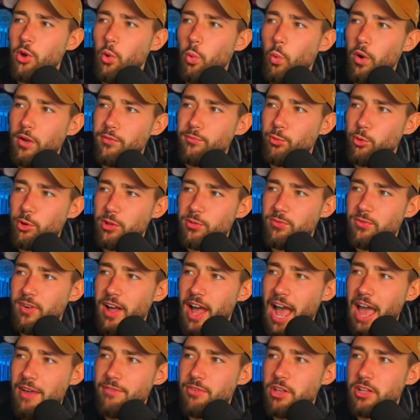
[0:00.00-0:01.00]

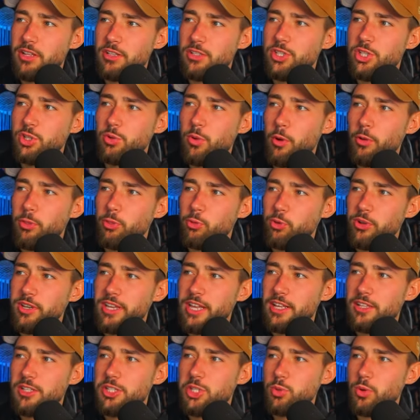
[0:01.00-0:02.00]
145, and 203
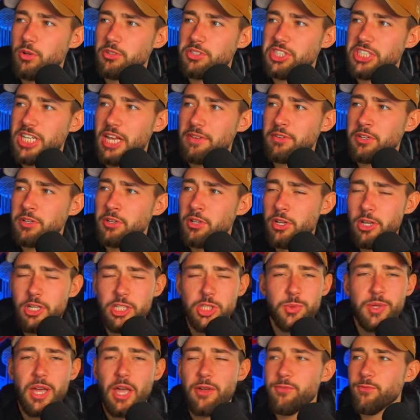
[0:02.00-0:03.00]
and 207.
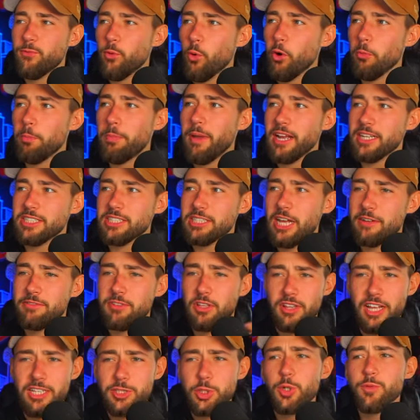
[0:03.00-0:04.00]
So we got four picks left.
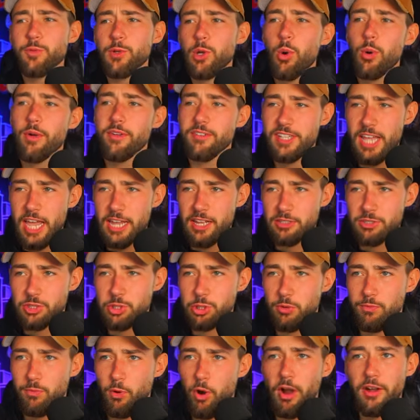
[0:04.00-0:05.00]
Let's review what we've taken
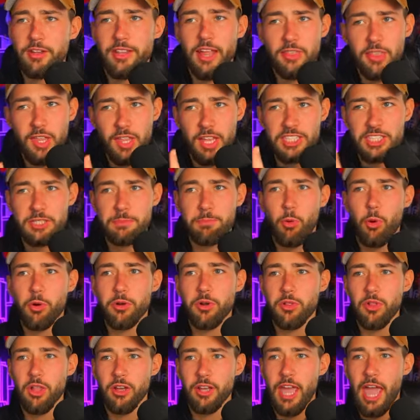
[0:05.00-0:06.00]
so far. I think that's important
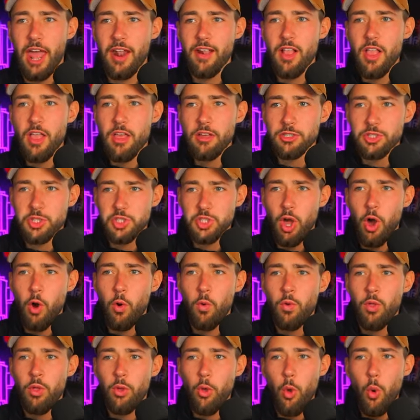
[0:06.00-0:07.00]
to look at.
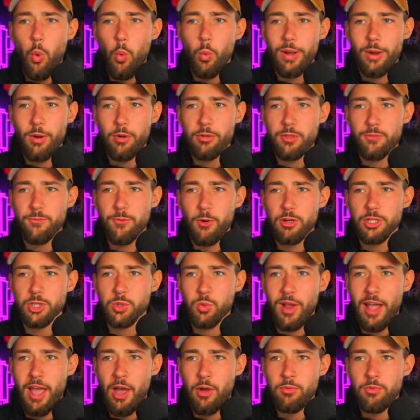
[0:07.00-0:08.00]
So we were in the first
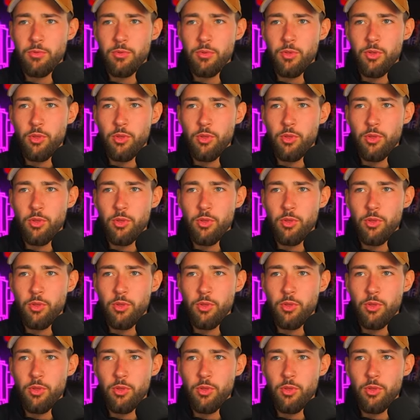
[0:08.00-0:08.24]
round.